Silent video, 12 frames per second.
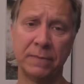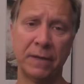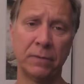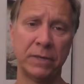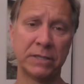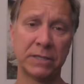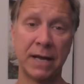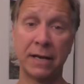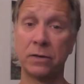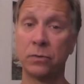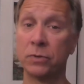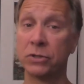and we
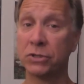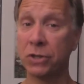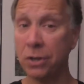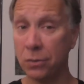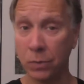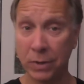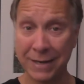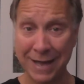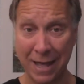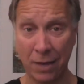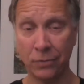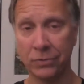decided to install one
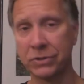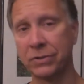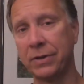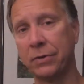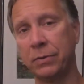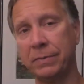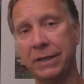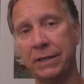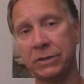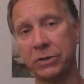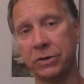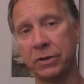now so that it would be
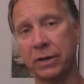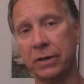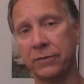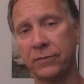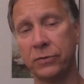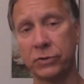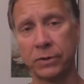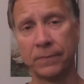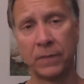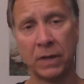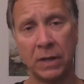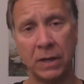easier in the future.
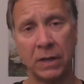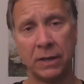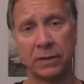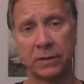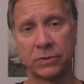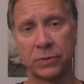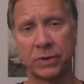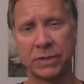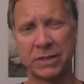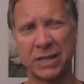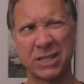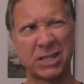This was
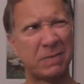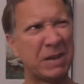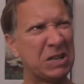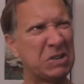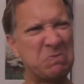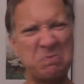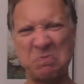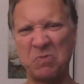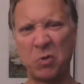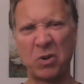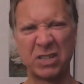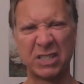an estimated
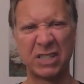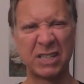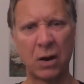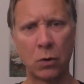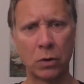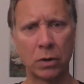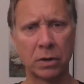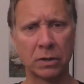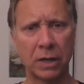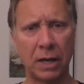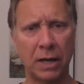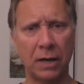4 to 6 hour
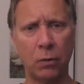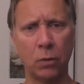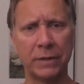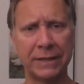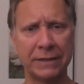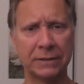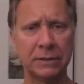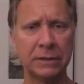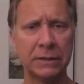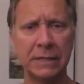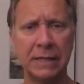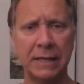ordeal,
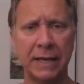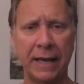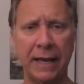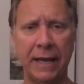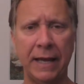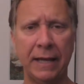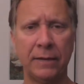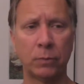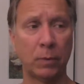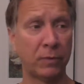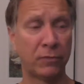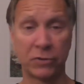and
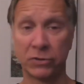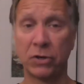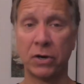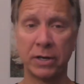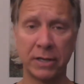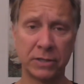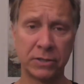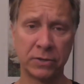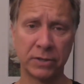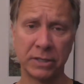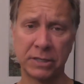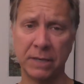when we first started, it
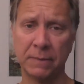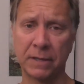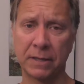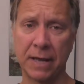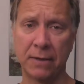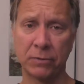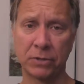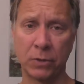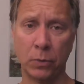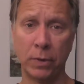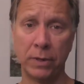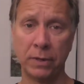certainly seemed like that was
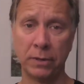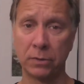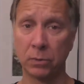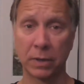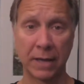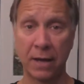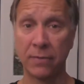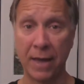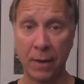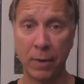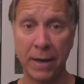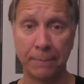going to work out
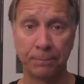that way.